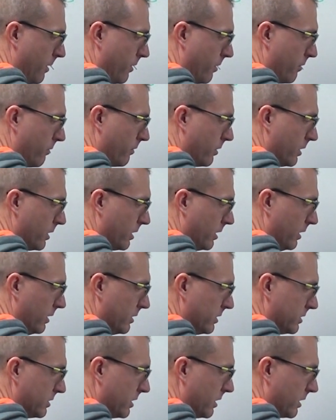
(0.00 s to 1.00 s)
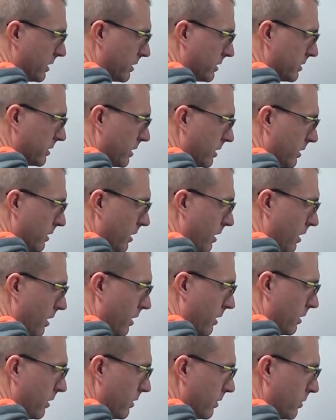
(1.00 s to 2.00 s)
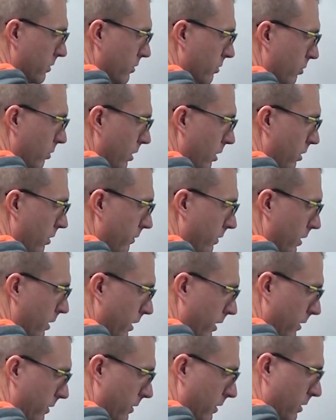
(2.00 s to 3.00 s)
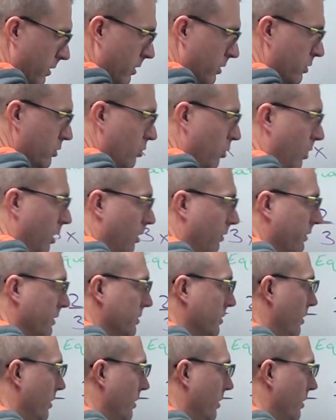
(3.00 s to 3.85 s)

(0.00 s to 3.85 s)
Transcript: 3, 6, 9, 12. Alright, 12 is